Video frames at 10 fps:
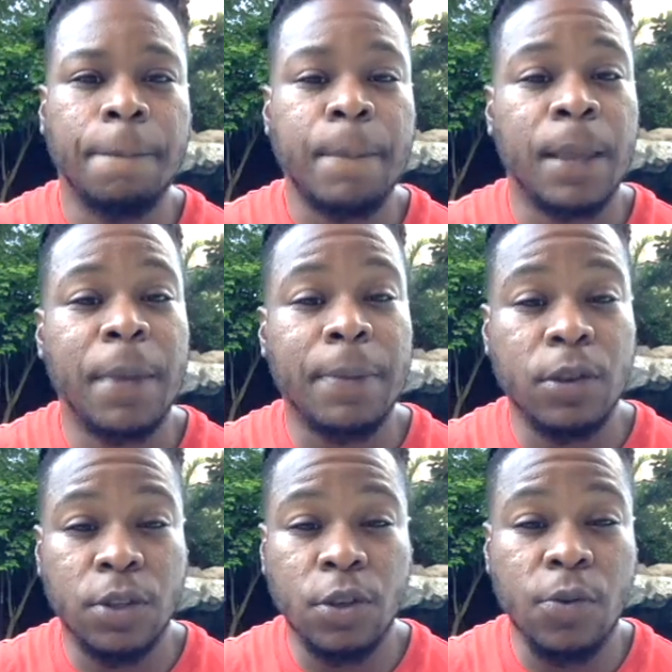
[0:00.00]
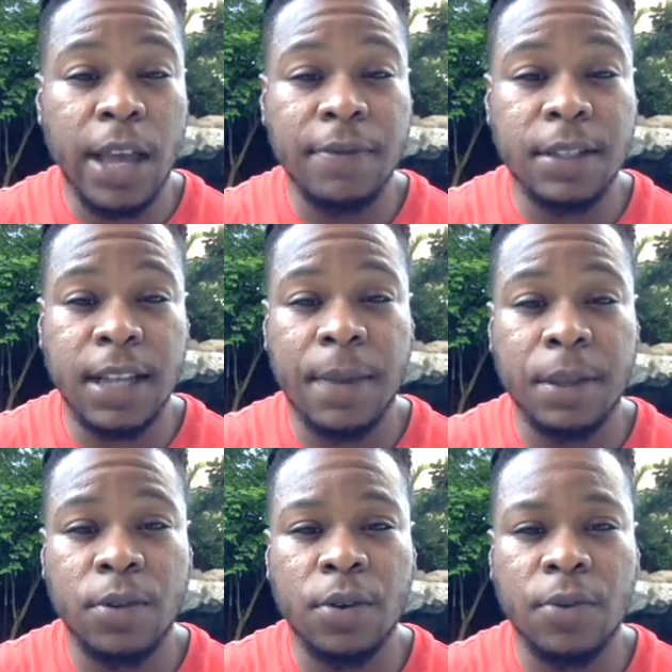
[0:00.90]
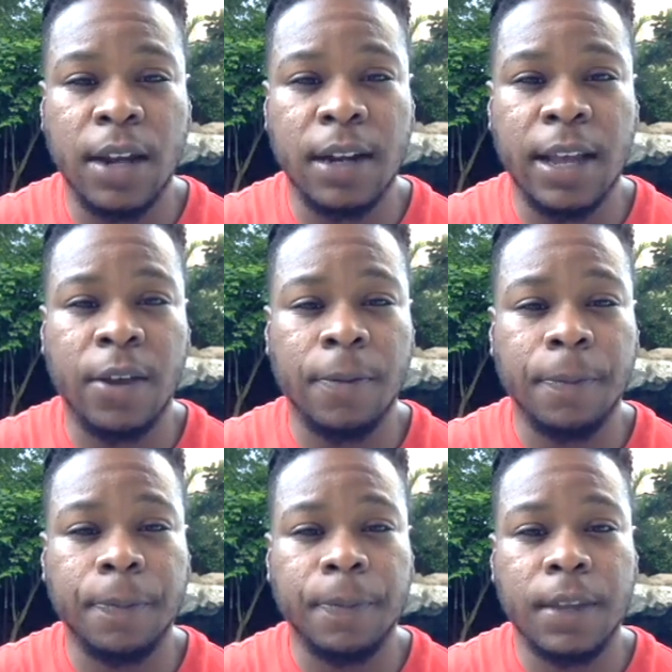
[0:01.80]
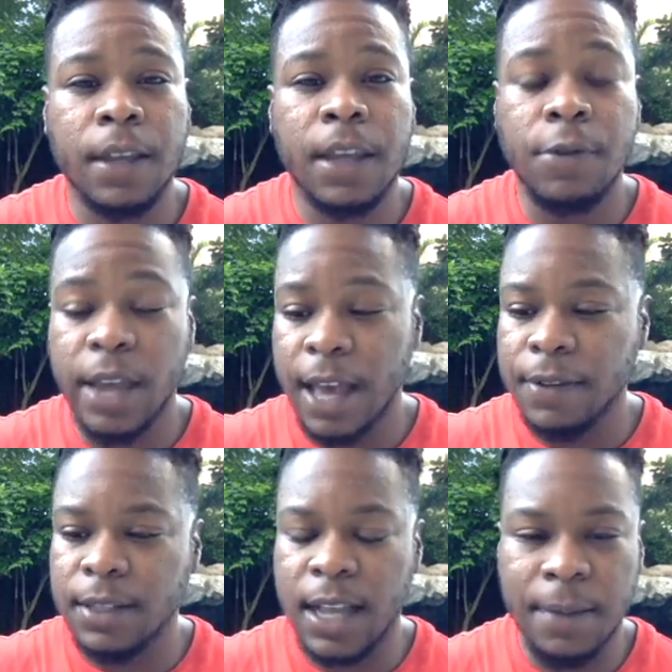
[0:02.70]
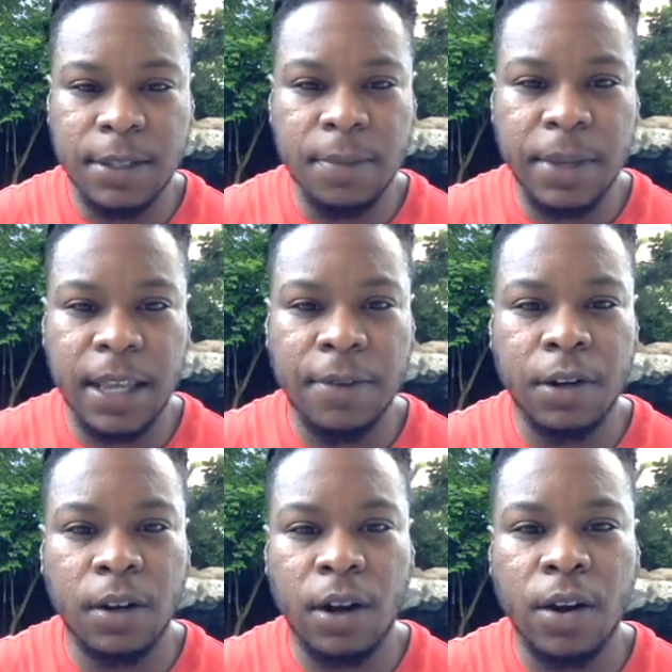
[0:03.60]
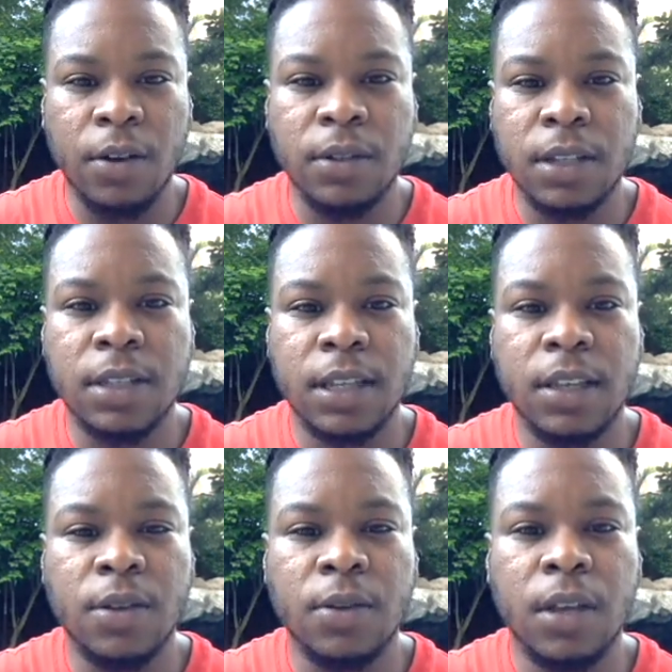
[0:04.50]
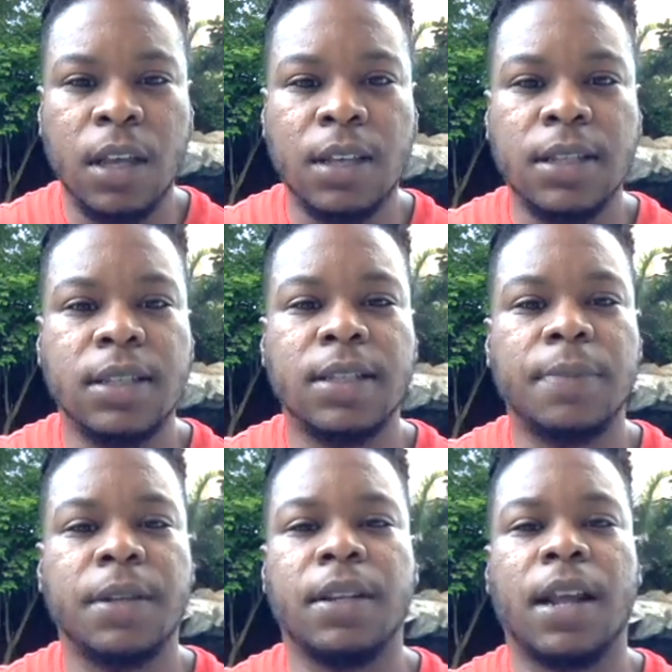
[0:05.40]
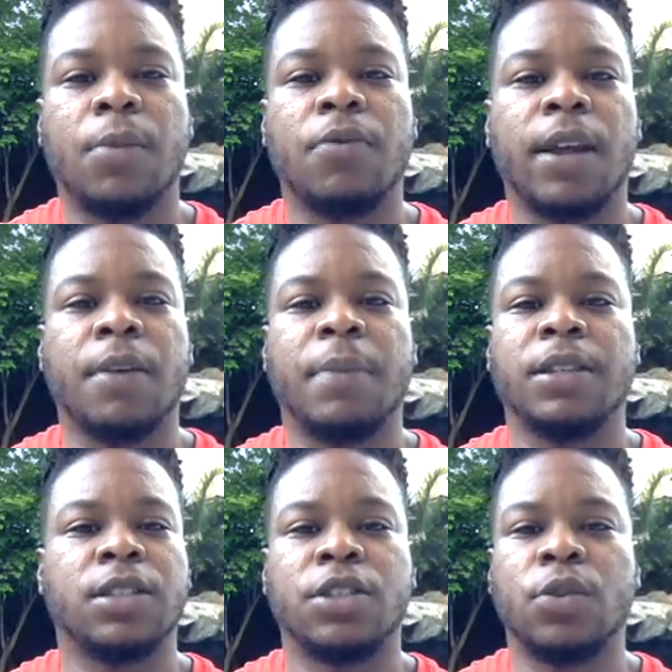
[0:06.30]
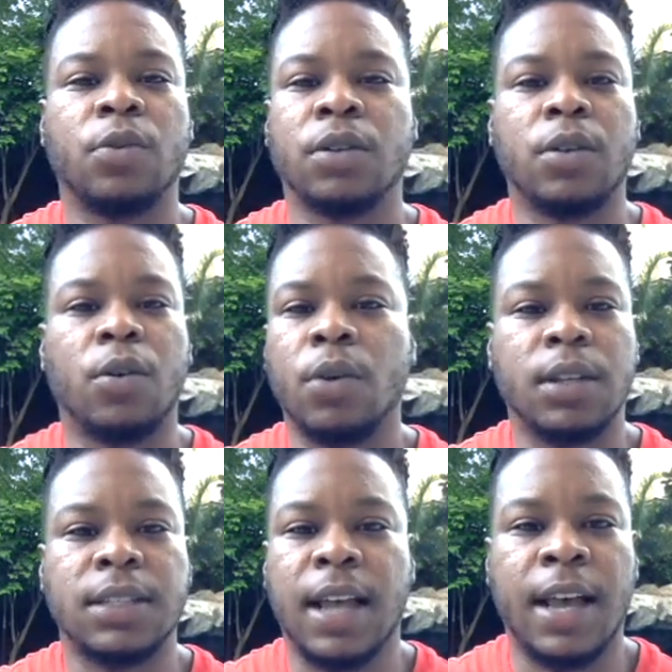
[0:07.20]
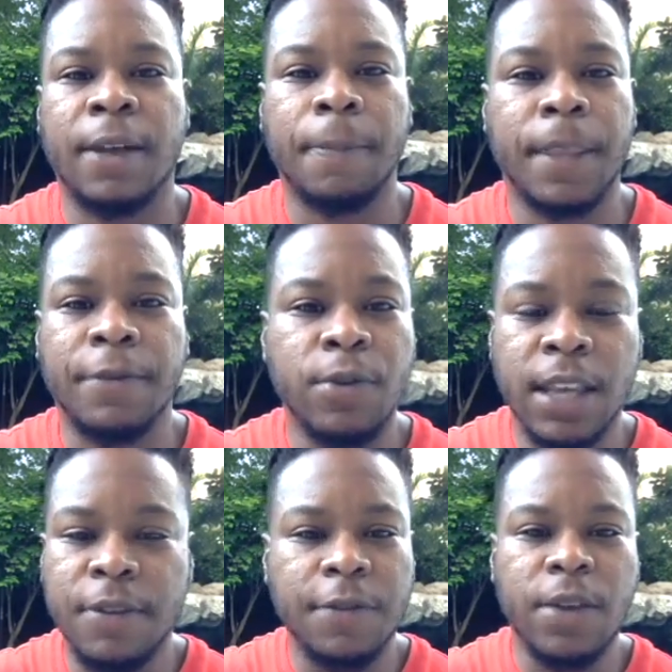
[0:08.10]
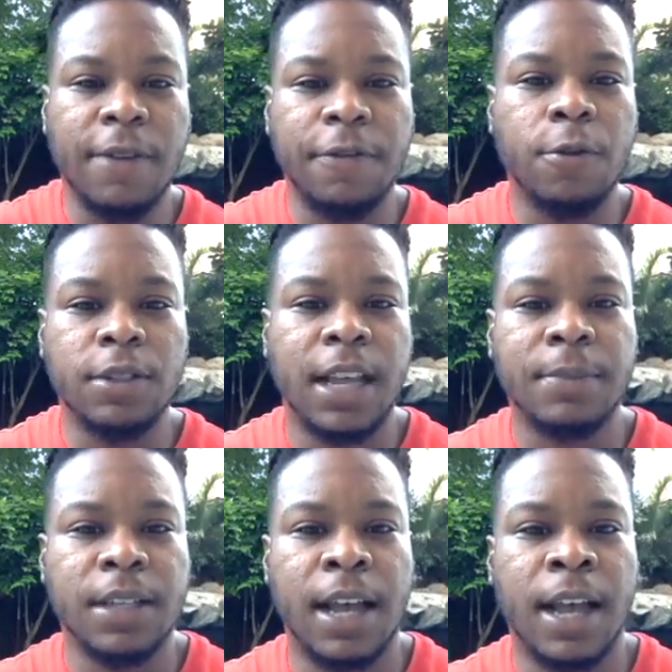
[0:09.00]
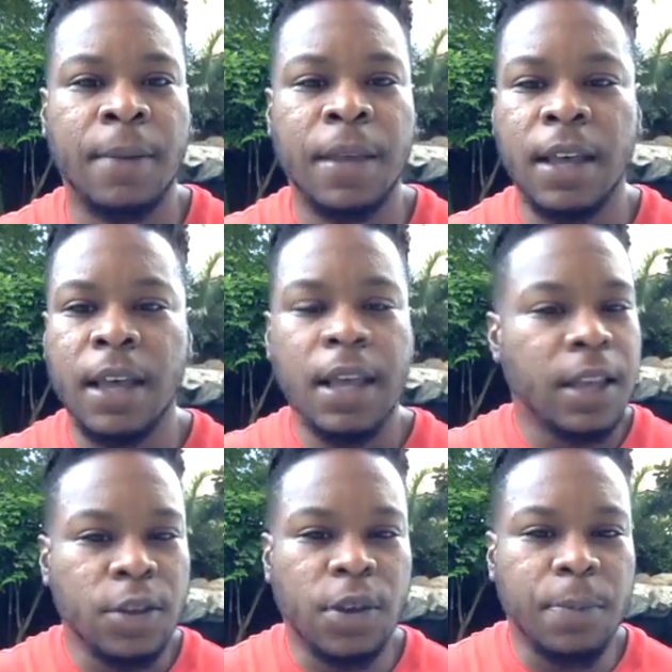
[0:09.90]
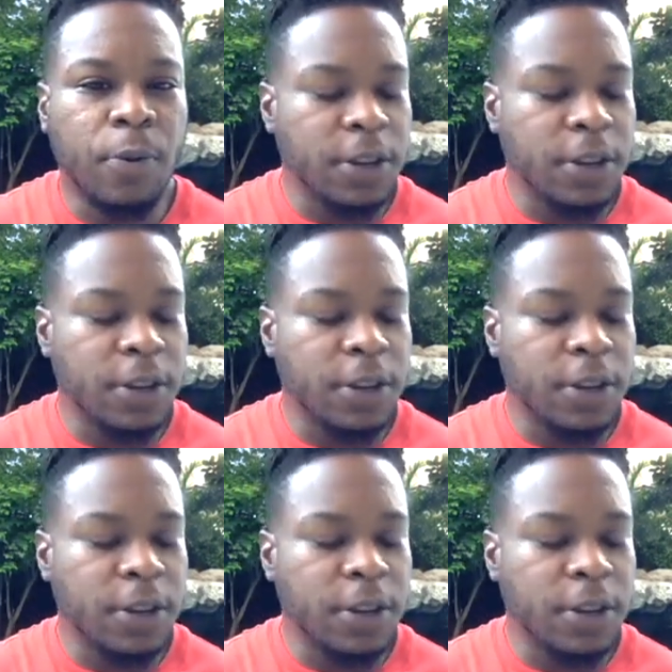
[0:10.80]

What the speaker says: And maybe you do have the time to do it right now. If you have the time to be able to learn this skill, this is something that I would recommend just doing on the side. Even if you have a full-time job, you can pull